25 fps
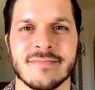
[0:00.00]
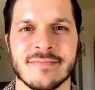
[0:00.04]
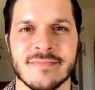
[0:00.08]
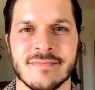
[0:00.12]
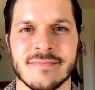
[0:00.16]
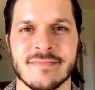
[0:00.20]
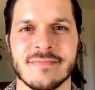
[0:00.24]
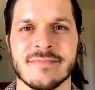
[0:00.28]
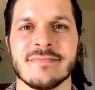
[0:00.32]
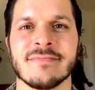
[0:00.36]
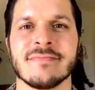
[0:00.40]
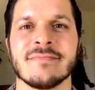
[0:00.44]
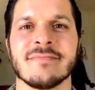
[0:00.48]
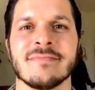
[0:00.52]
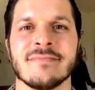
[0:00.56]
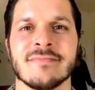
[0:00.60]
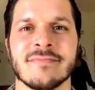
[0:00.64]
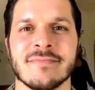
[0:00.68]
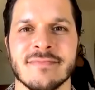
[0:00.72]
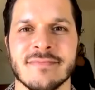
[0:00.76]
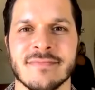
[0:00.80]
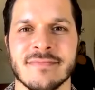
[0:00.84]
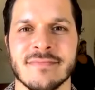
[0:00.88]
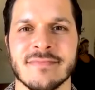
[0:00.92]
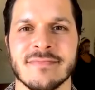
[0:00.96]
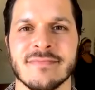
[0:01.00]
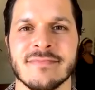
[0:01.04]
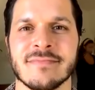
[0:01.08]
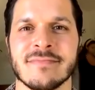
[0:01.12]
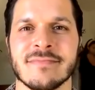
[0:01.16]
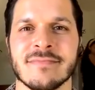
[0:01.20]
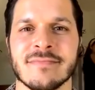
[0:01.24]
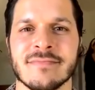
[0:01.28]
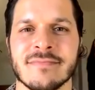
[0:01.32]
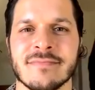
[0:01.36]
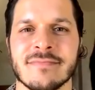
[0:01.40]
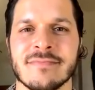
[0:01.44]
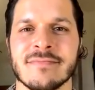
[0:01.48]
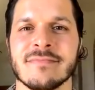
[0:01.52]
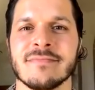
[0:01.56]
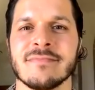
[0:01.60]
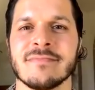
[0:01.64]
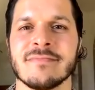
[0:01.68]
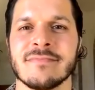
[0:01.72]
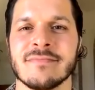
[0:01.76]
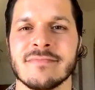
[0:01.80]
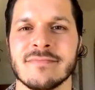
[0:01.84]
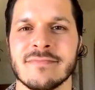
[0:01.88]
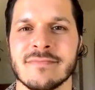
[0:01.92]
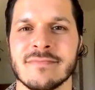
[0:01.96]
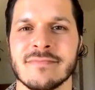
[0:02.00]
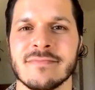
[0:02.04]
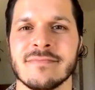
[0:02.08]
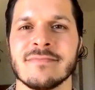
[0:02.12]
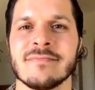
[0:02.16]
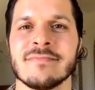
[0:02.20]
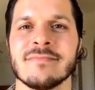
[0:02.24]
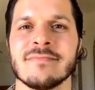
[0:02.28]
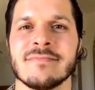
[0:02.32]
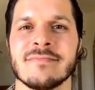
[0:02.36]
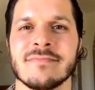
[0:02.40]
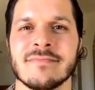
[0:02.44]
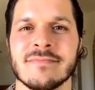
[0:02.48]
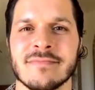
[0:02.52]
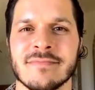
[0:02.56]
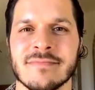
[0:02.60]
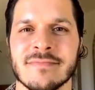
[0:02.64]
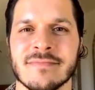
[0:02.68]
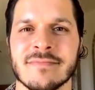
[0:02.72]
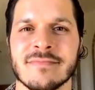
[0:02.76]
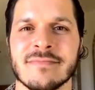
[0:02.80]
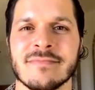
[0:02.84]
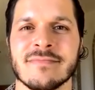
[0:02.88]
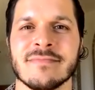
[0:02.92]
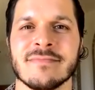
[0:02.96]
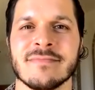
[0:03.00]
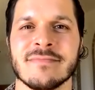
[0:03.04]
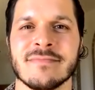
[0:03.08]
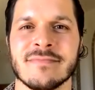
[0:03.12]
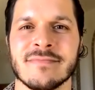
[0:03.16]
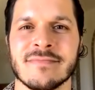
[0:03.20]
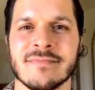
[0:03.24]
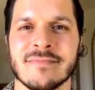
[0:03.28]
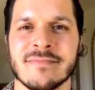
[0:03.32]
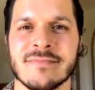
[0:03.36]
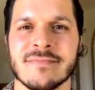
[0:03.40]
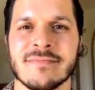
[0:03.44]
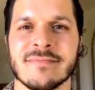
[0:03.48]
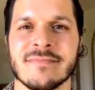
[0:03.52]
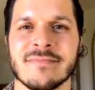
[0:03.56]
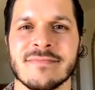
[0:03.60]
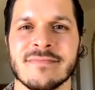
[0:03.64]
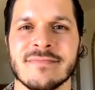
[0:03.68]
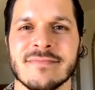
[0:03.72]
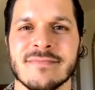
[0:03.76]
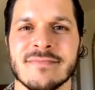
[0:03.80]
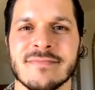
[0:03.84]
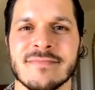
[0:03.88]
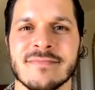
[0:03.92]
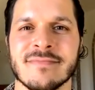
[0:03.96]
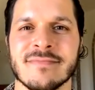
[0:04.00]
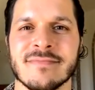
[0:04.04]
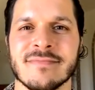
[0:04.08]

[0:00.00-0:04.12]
[no speech]